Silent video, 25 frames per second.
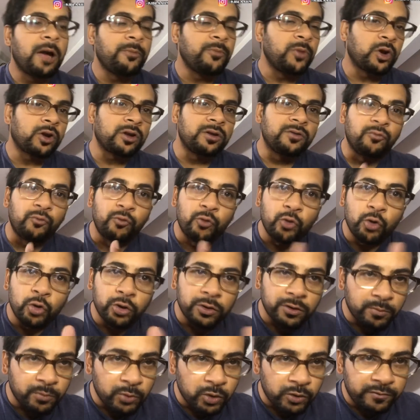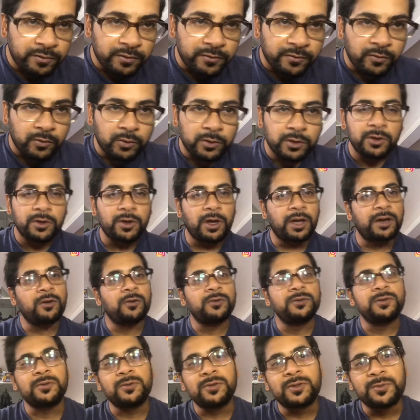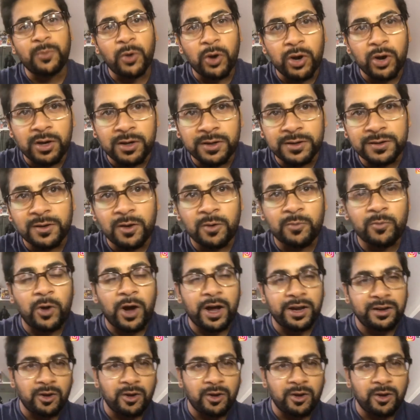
I'm not going to ruin the movie for you. I don't do spoilers no more.